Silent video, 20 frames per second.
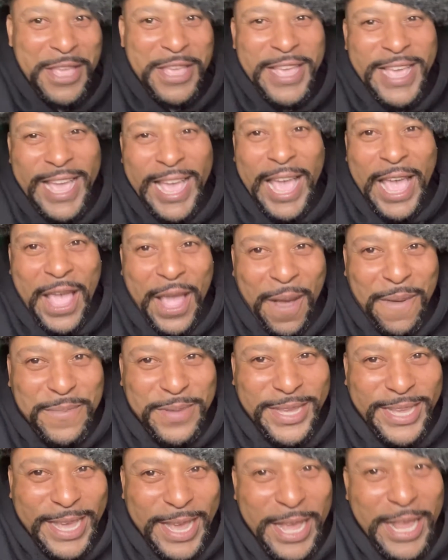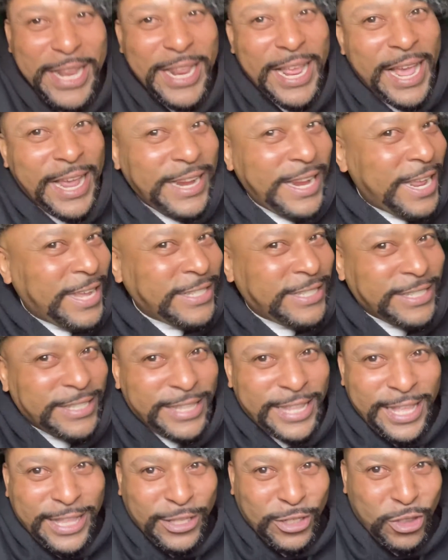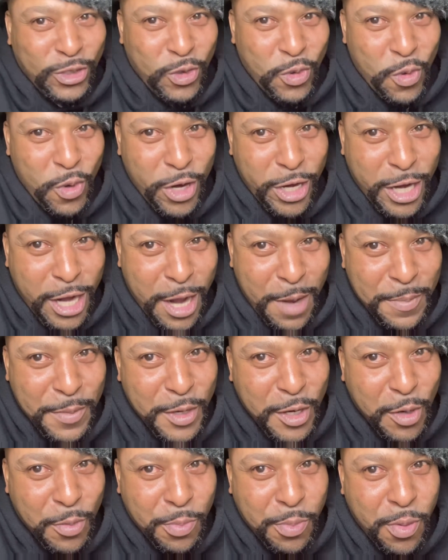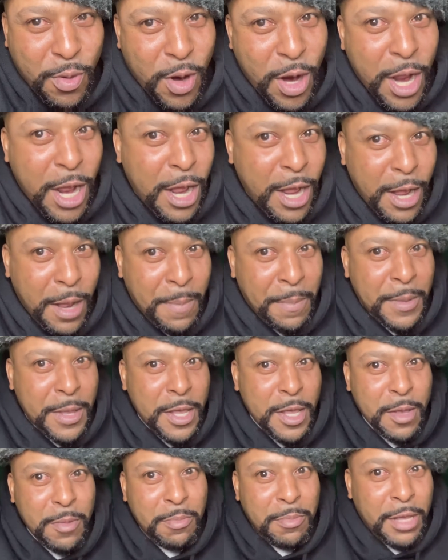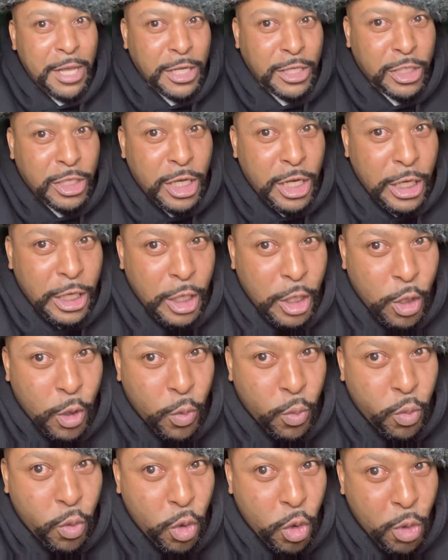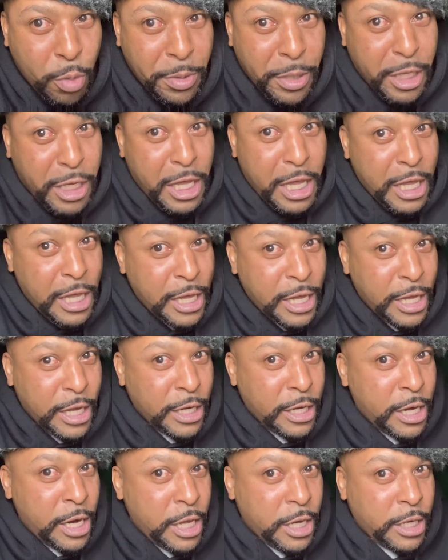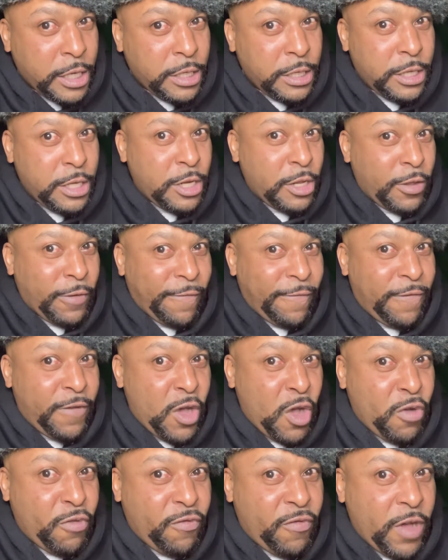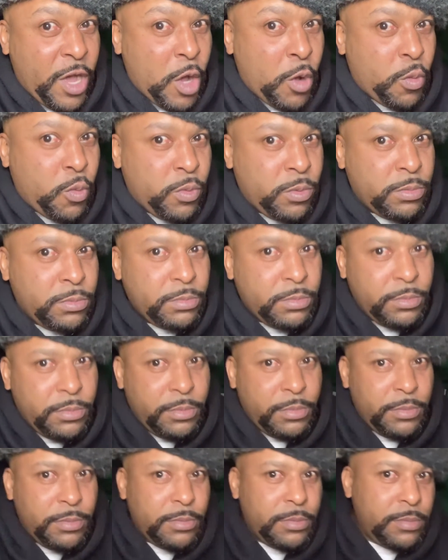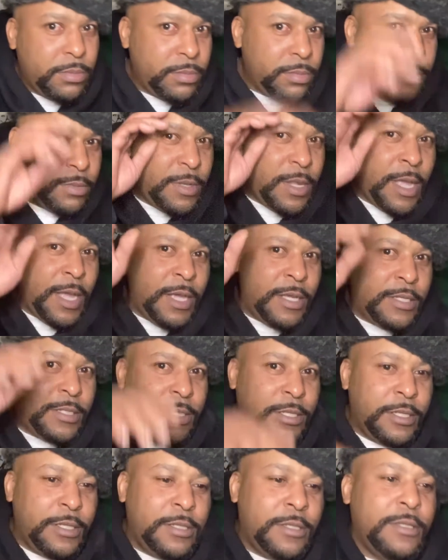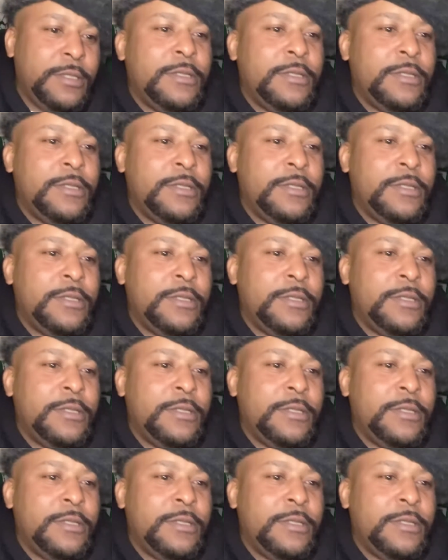Hey, I'm gonna get. Hey, that's another story coming to prime. Me, Z, Lil Rube, and Ken, nigga, in the Volvo. Nah, I see.